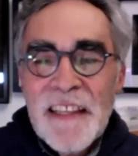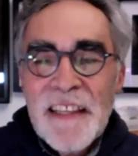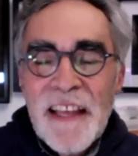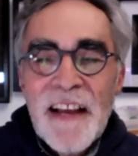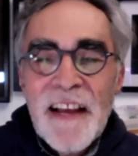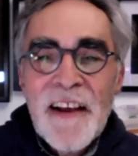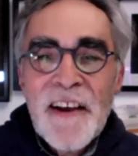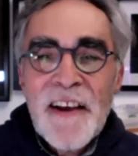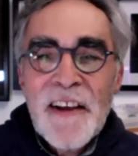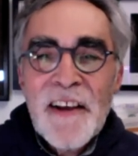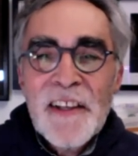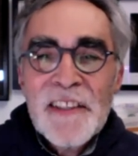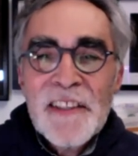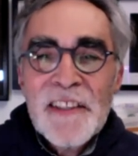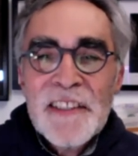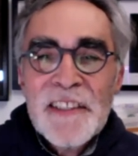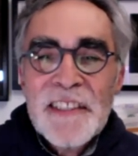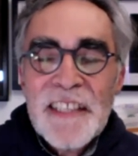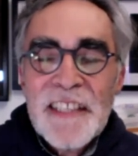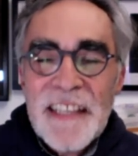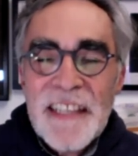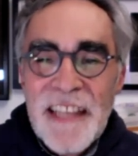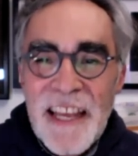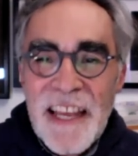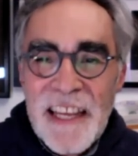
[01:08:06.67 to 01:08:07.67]
uh,
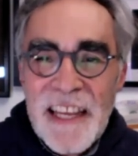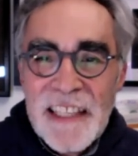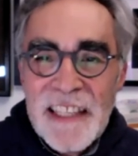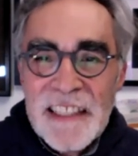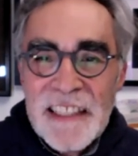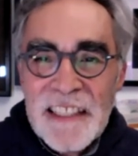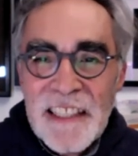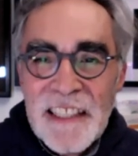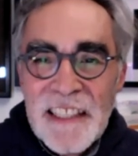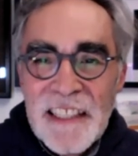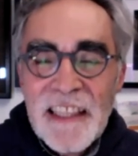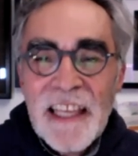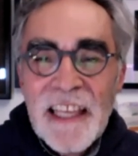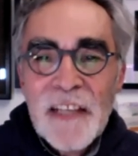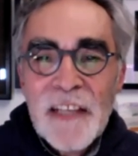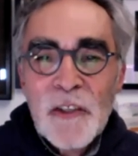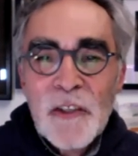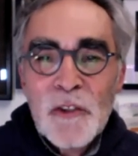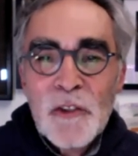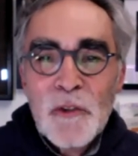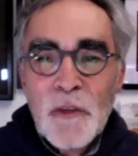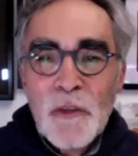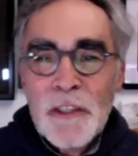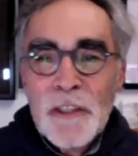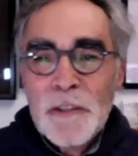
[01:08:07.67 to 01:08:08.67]
tonight. Thank you
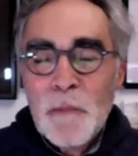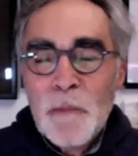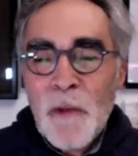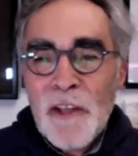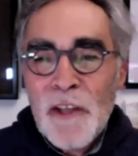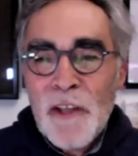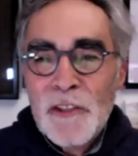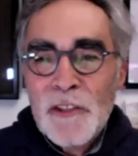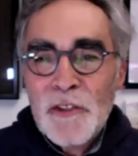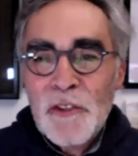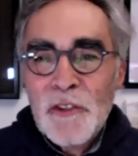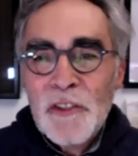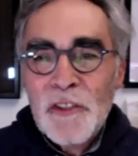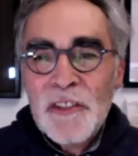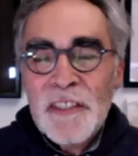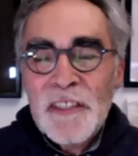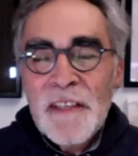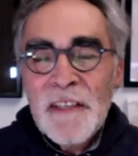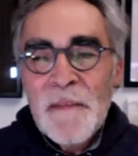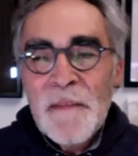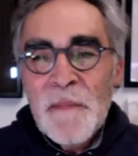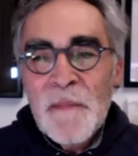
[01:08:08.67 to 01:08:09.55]
to our sponsors.